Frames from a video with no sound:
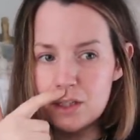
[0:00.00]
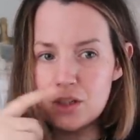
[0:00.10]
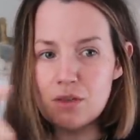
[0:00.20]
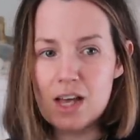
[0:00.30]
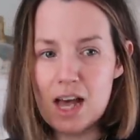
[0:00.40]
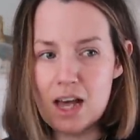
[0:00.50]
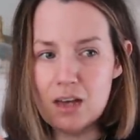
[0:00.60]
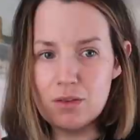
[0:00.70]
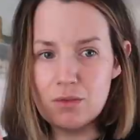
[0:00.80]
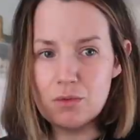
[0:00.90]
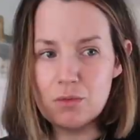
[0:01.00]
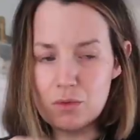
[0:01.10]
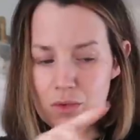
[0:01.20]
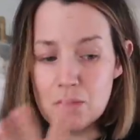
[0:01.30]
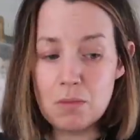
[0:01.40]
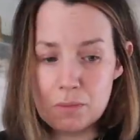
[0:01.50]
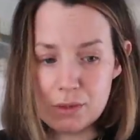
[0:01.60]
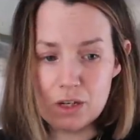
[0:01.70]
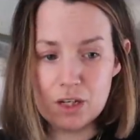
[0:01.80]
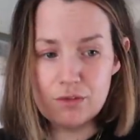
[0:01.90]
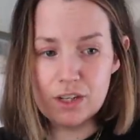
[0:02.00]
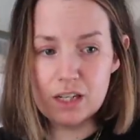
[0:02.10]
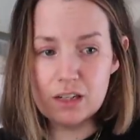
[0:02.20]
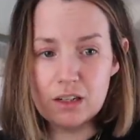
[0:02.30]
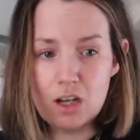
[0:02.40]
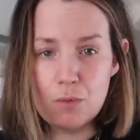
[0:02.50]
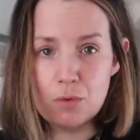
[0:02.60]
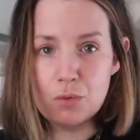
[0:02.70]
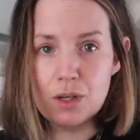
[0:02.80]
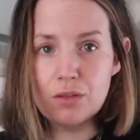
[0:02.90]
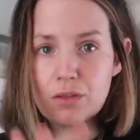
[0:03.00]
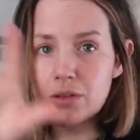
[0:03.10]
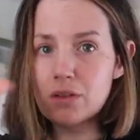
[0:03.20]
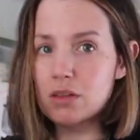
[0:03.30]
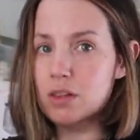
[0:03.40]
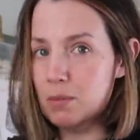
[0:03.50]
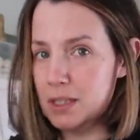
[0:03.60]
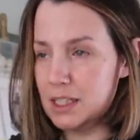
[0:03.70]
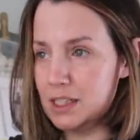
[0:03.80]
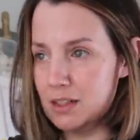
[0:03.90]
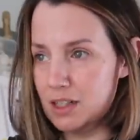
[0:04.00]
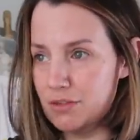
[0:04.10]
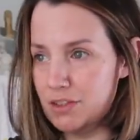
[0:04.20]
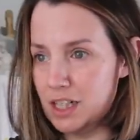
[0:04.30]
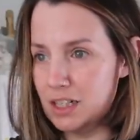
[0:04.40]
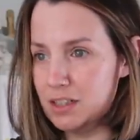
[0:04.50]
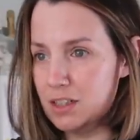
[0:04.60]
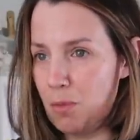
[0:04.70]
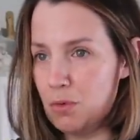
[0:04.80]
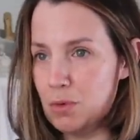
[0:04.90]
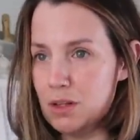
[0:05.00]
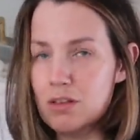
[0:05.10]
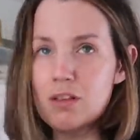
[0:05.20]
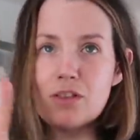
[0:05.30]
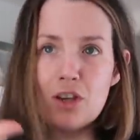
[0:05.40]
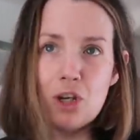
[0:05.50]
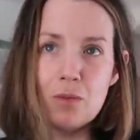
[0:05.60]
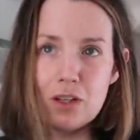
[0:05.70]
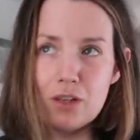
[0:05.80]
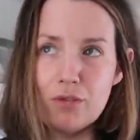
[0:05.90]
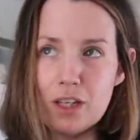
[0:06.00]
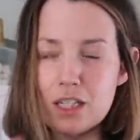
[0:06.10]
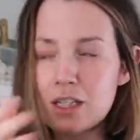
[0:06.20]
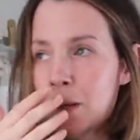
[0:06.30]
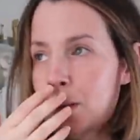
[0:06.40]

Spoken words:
So that, the mum side of it, coupled with the business side of things, coupled with the home side of things,